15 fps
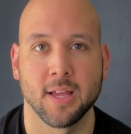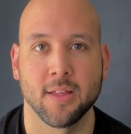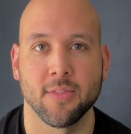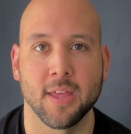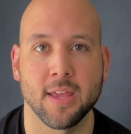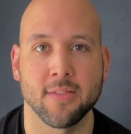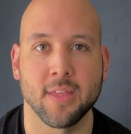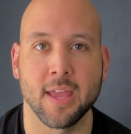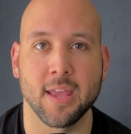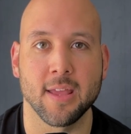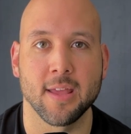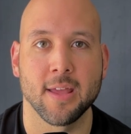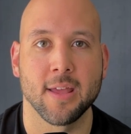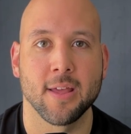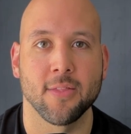The
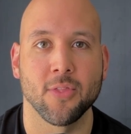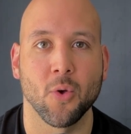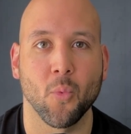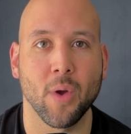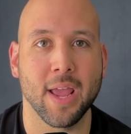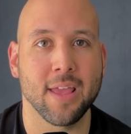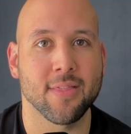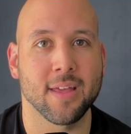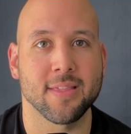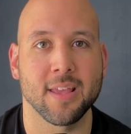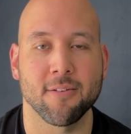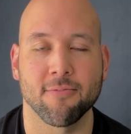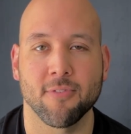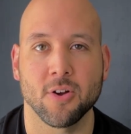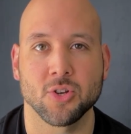way that they
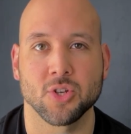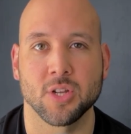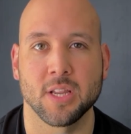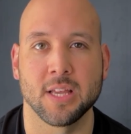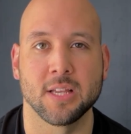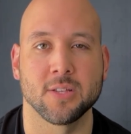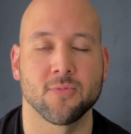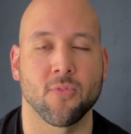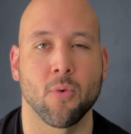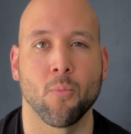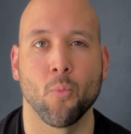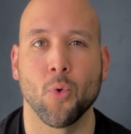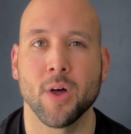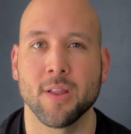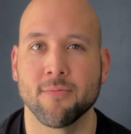function is
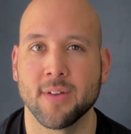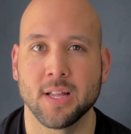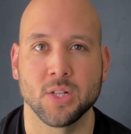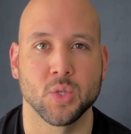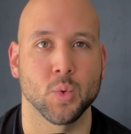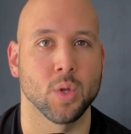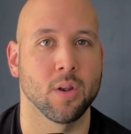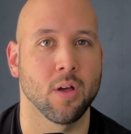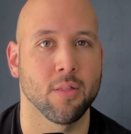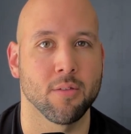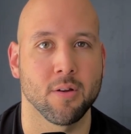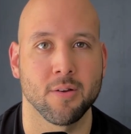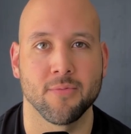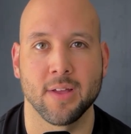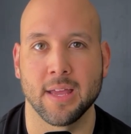from one event to
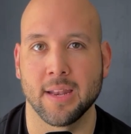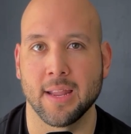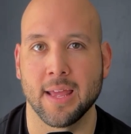another event,